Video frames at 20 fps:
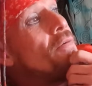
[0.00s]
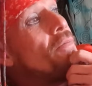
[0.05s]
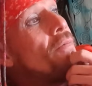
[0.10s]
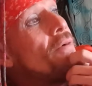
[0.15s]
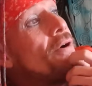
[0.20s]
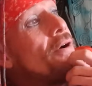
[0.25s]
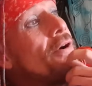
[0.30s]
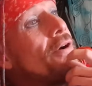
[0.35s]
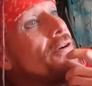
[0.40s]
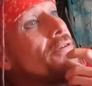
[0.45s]

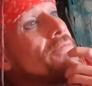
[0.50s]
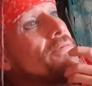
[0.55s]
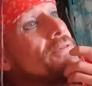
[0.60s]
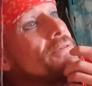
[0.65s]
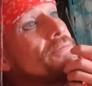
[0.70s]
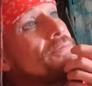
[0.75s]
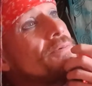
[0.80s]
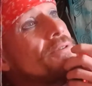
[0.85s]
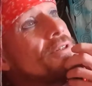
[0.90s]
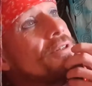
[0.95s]
But oh
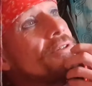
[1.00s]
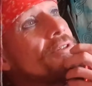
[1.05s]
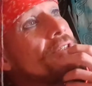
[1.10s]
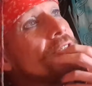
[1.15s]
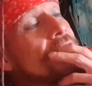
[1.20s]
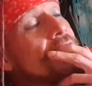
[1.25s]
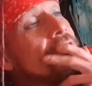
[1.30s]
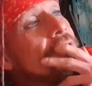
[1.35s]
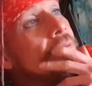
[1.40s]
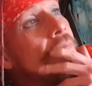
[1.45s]
god,
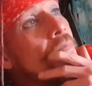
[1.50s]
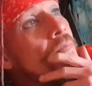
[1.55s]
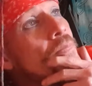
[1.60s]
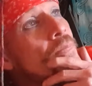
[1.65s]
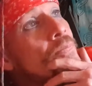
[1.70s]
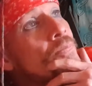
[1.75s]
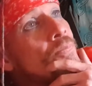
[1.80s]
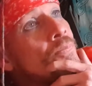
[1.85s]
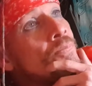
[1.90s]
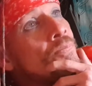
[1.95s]
it's like
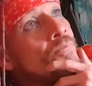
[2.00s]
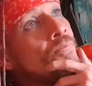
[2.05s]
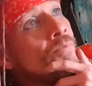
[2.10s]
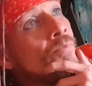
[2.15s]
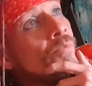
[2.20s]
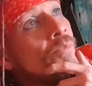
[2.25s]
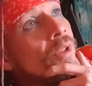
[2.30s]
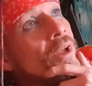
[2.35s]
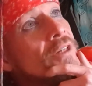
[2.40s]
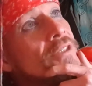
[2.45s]

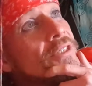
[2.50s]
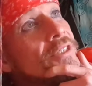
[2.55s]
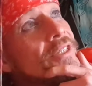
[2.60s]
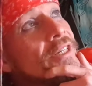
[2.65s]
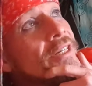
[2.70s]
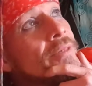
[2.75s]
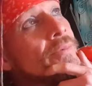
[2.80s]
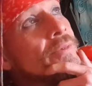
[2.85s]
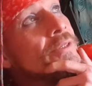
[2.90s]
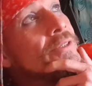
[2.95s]

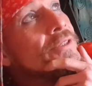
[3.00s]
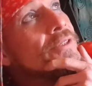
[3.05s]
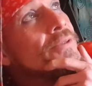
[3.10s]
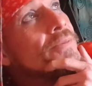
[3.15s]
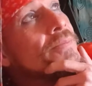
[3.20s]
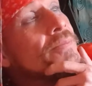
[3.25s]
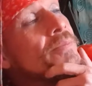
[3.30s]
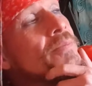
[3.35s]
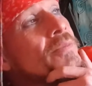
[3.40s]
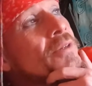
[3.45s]
schemas.
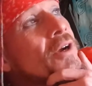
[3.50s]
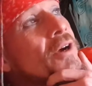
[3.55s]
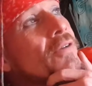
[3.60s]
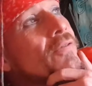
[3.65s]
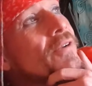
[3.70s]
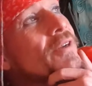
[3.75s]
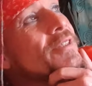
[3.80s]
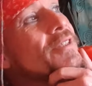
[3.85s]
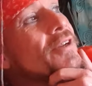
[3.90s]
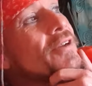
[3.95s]
I
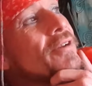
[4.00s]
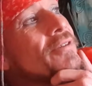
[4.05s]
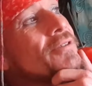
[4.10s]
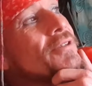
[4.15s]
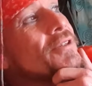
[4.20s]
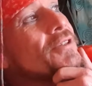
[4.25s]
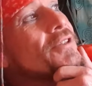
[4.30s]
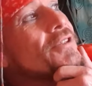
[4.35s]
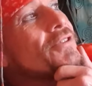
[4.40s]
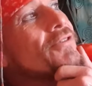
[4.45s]
really don't know how
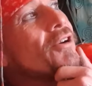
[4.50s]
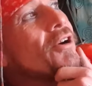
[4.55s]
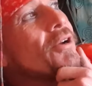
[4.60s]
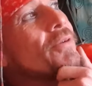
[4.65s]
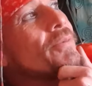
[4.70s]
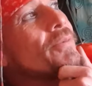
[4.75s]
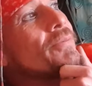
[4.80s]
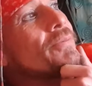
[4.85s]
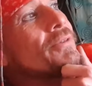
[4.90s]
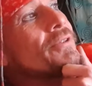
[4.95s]
to
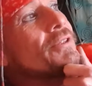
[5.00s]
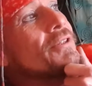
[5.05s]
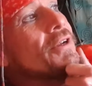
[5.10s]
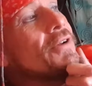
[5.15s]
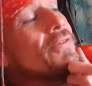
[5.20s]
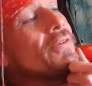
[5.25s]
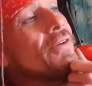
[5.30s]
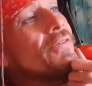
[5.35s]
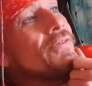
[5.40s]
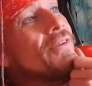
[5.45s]
describe them because I
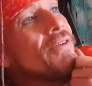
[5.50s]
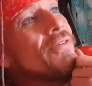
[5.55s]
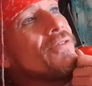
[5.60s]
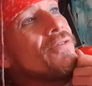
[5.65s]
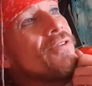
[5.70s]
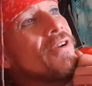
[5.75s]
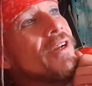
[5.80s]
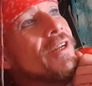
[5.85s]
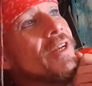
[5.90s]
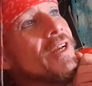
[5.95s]
don't. I've never
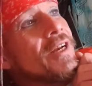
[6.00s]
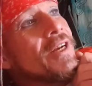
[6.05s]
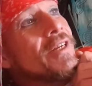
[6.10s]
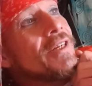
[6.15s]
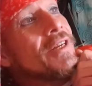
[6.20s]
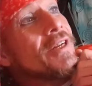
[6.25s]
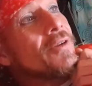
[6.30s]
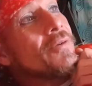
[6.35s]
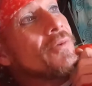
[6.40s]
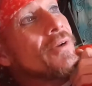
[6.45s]
really heard
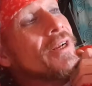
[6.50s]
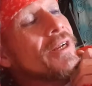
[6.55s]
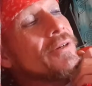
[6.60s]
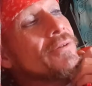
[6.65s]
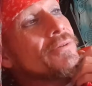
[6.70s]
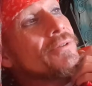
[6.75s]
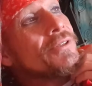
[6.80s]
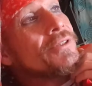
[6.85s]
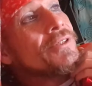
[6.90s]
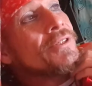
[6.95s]
anyone
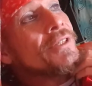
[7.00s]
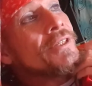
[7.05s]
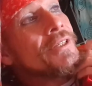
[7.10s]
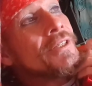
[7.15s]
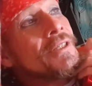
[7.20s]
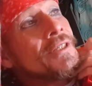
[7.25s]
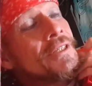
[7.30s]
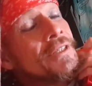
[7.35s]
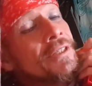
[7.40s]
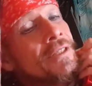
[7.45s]
else
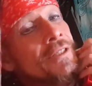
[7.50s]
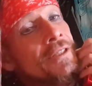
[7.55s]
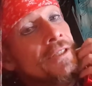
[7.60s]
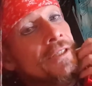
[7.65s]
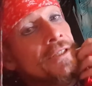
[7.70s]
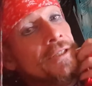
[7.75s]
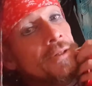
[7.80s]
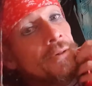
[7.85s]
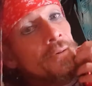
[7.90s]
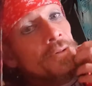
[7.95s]

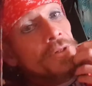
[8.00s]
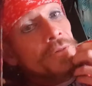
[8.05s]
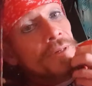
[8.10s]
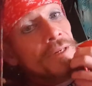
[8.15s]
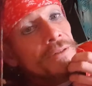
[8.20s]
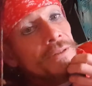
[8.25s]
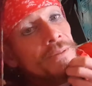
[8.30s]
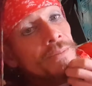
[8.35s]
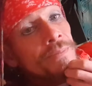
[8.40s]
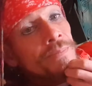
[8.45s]
talk
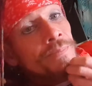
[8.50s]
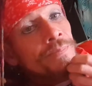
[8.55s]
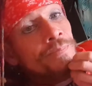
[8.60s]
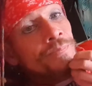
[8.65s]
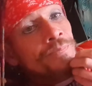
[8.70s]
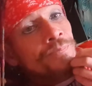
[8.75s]
about them